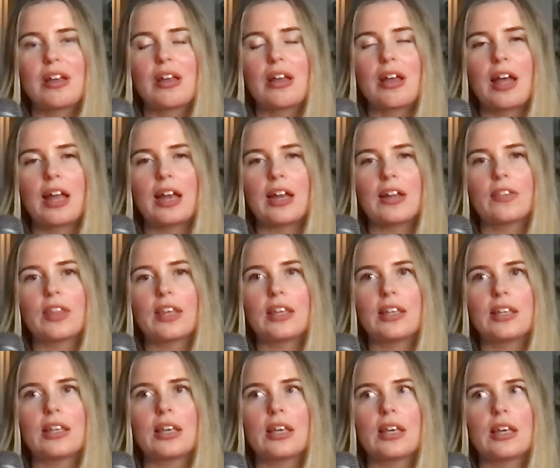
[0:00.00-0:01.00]
And I
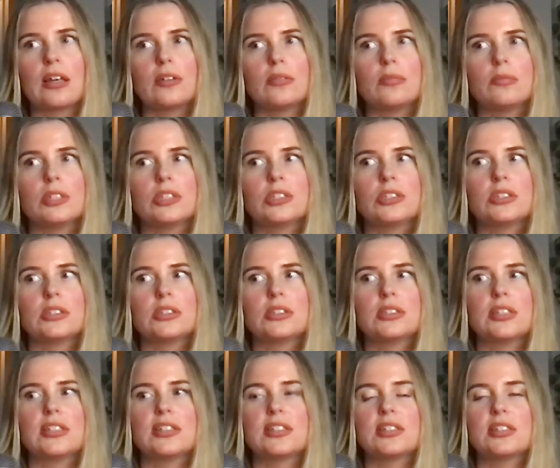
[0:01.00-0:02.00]
think
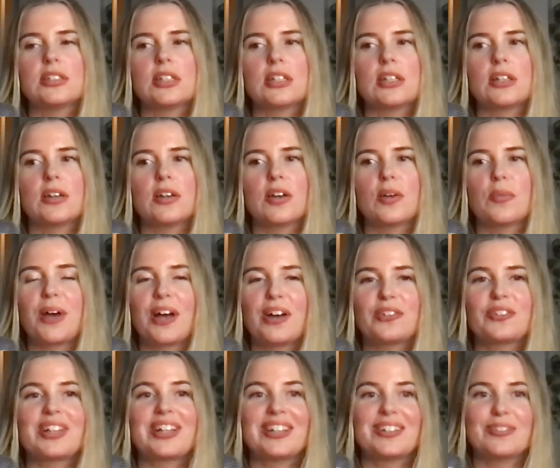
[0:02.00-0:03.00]
it's
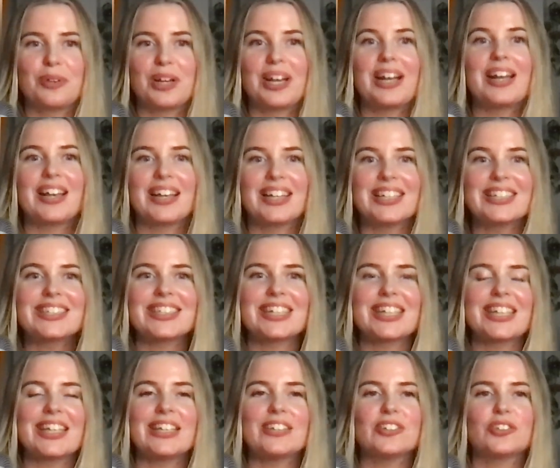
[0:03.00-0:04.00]
about really
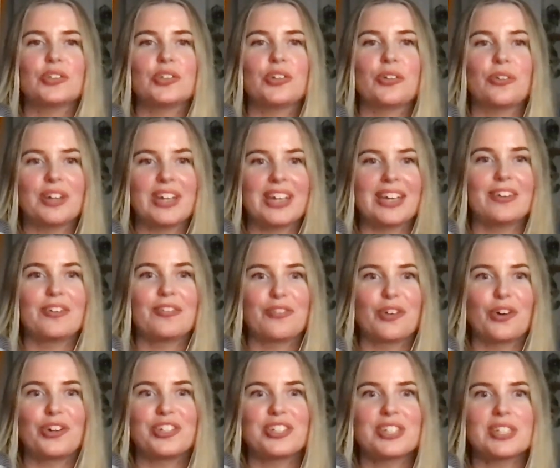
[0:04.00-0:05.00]
listening into your inner
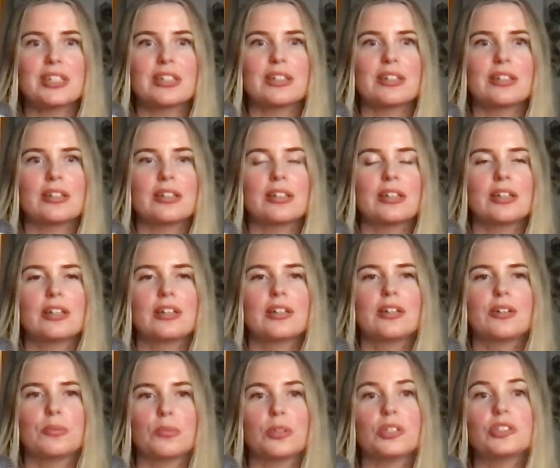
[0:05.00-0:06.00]
voice and
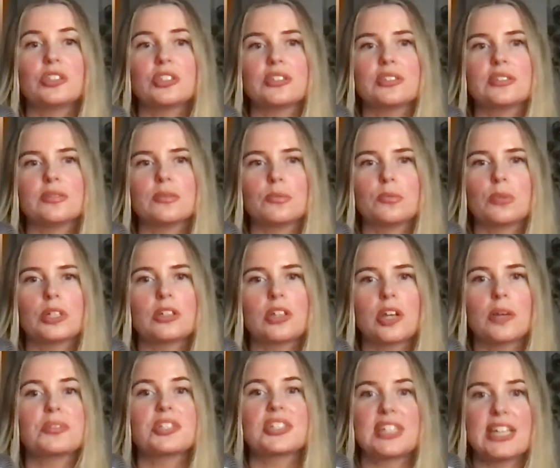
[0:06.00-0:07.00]
what
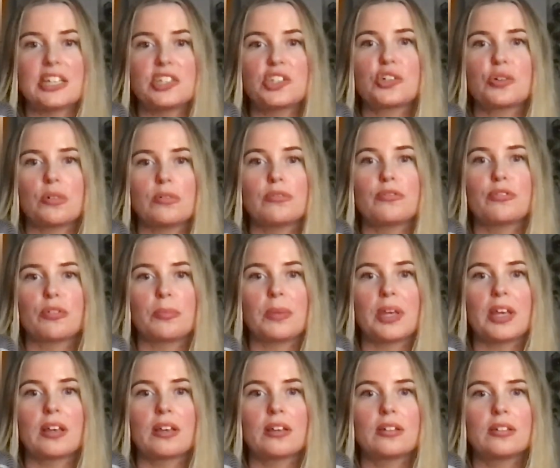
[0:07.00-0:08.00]
comes natural for
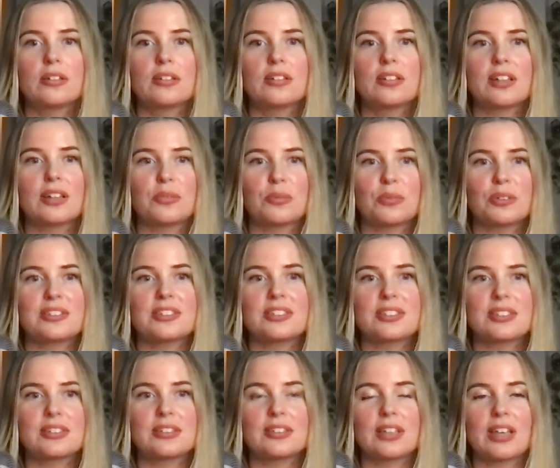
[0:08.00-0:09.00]
me, like
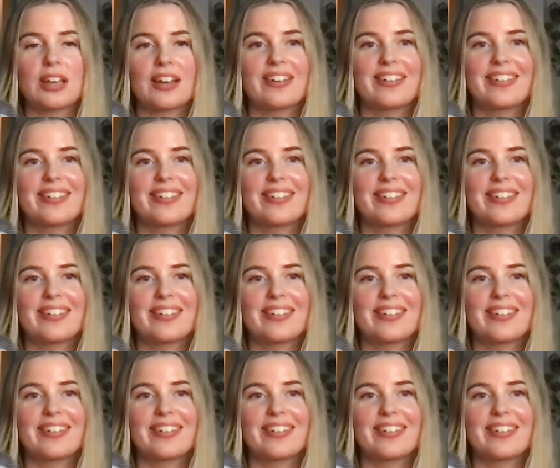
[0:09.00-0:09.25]
what's yeah.